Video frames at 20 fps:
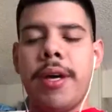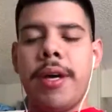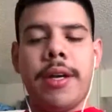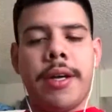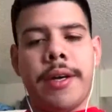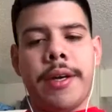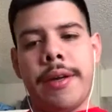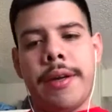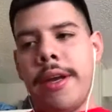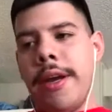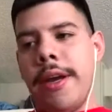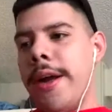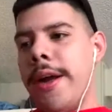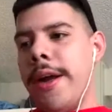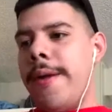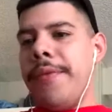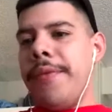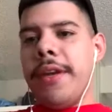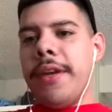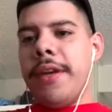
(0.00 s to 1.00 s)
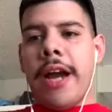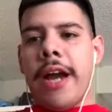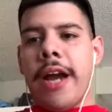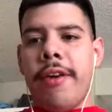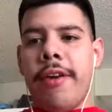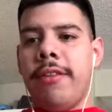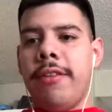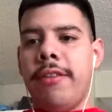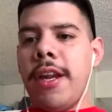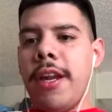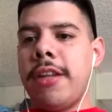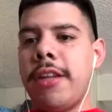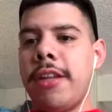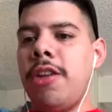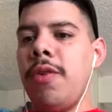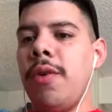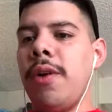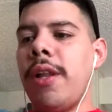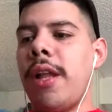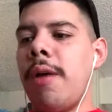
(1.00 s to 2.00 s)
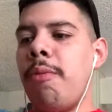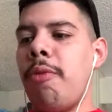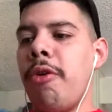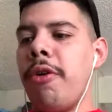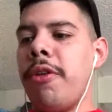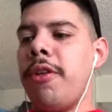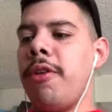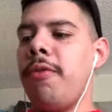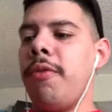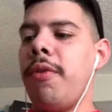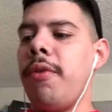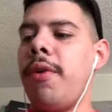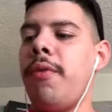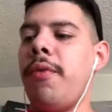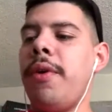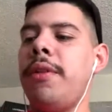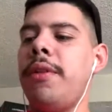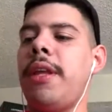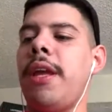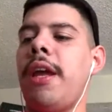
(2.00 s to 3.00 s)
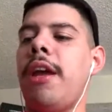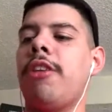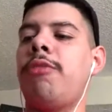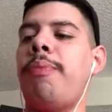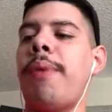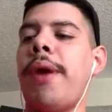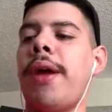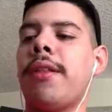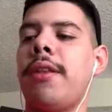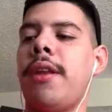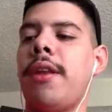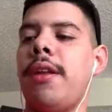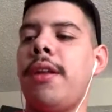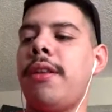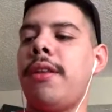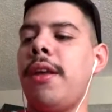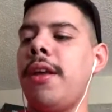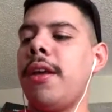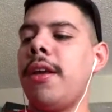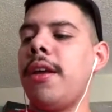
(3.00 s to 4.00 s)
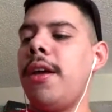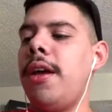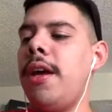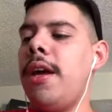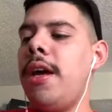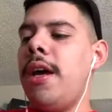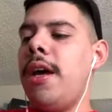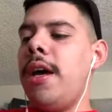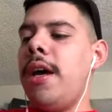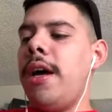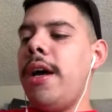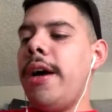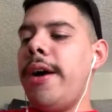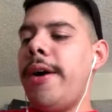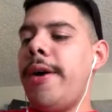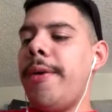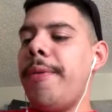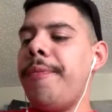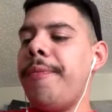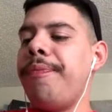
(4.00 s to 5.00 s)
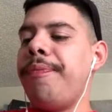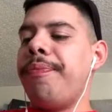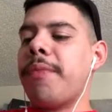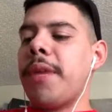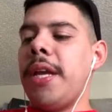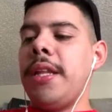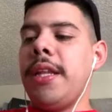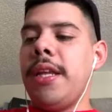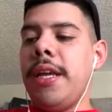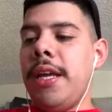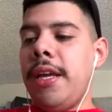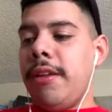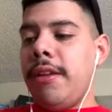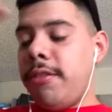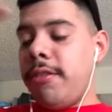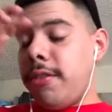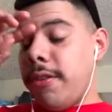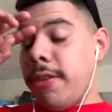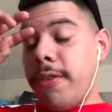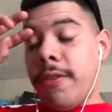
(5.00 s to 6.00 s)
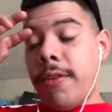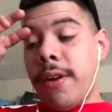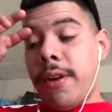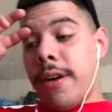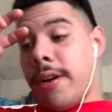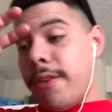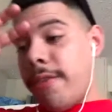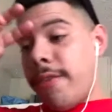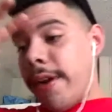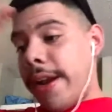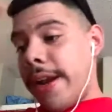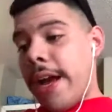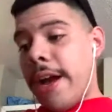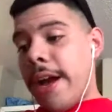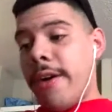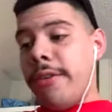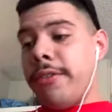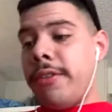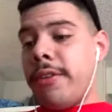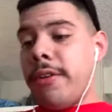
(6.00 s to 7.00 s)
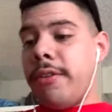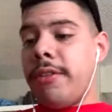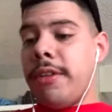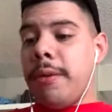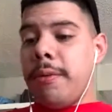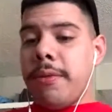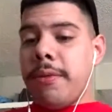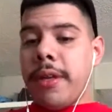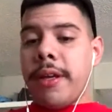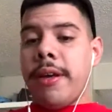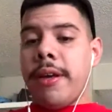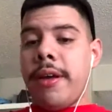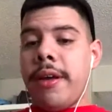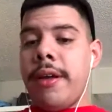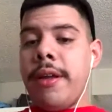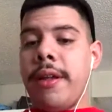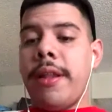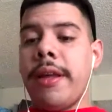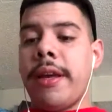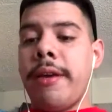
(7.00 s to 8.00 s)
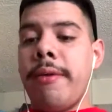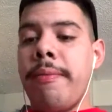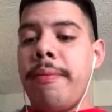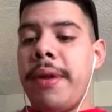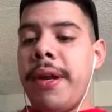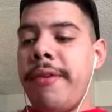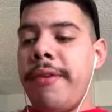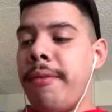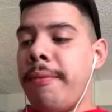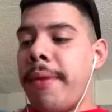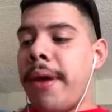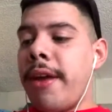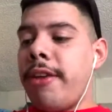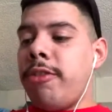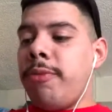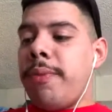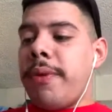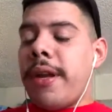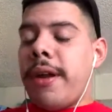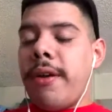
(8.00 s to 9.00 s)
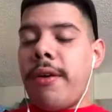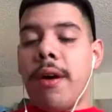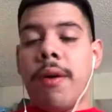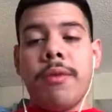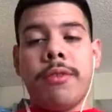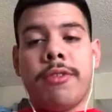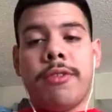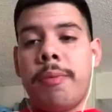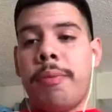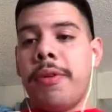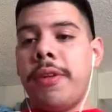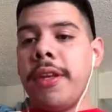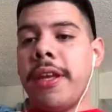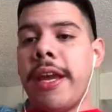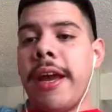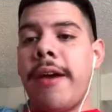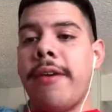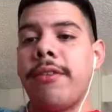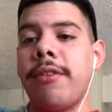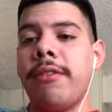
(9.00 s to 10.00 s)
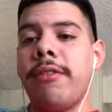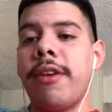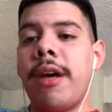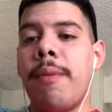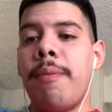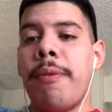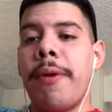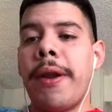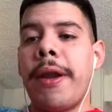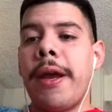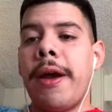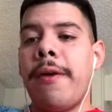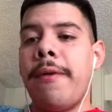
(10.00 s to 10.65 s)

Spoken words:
I think Kyrie's gonna have to do a lot more than what they expected. I think in the East. So right now it still seems like a bit of a mess, but I will still put the Cavs on top right now.